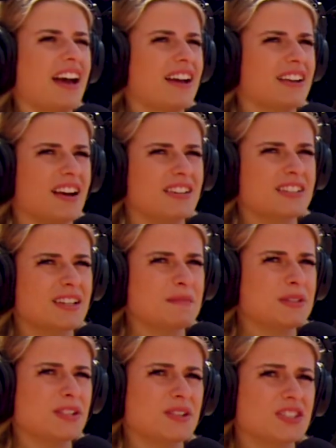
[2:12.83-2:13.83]

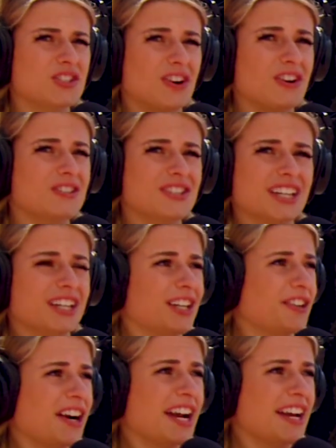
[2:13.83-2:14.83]
customs, you can charge like
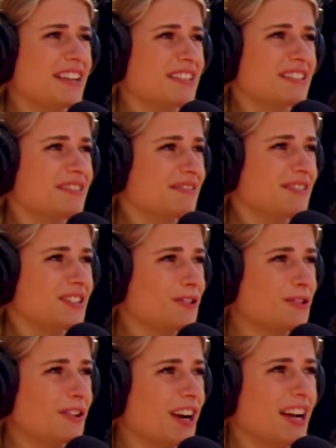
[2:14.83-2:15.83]
$1,000,
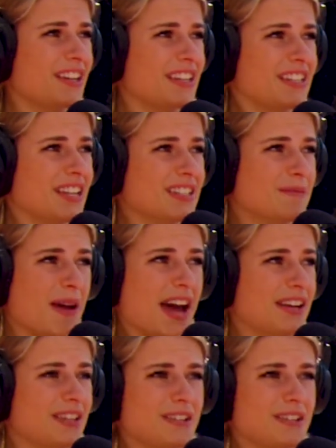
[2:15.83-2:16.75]
$2,000. It doesn't matter.